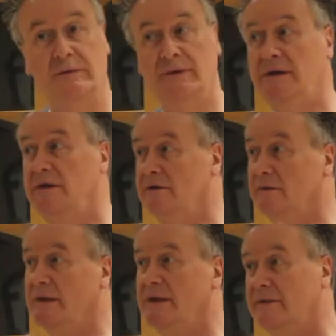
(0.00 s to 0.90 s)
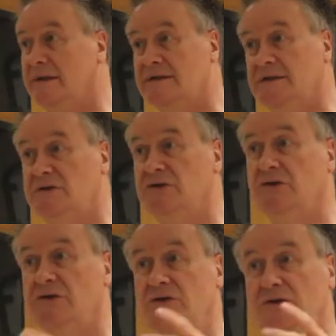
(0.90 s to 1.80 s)
I'm going to use amino acids that
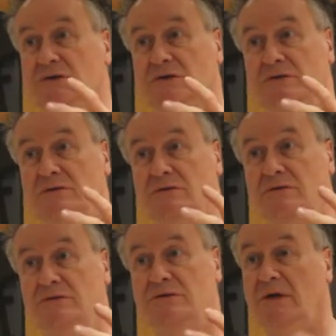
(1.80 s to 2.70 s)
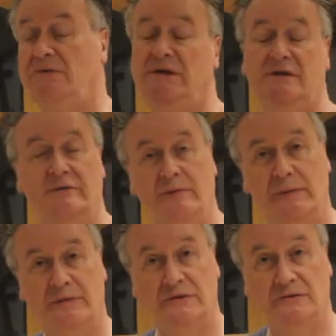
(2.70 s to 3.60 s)
you don't need to
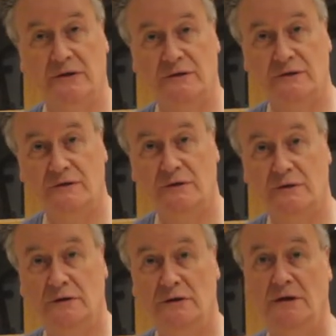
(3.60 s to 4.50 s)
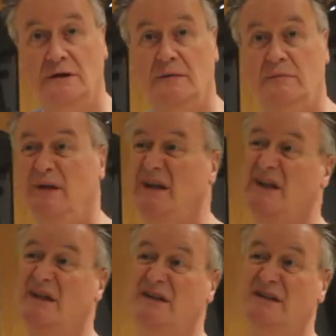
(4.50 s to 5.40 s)
remember the structures for, but you
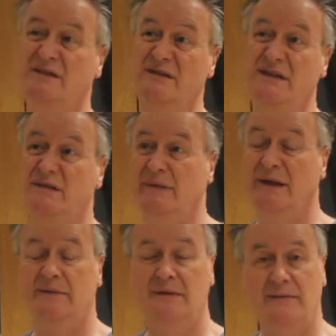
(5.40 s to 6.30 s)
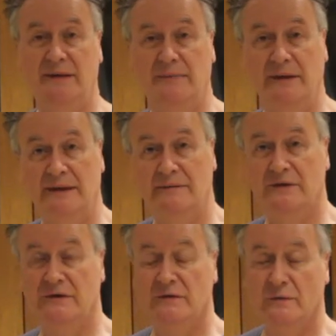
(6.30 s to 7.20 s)
kind of do need to be able to manipulate them,
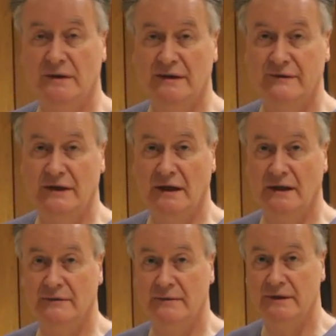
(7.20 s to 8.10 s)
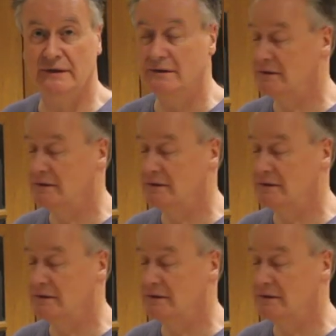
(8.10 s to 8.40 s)
so it's worth having a go with,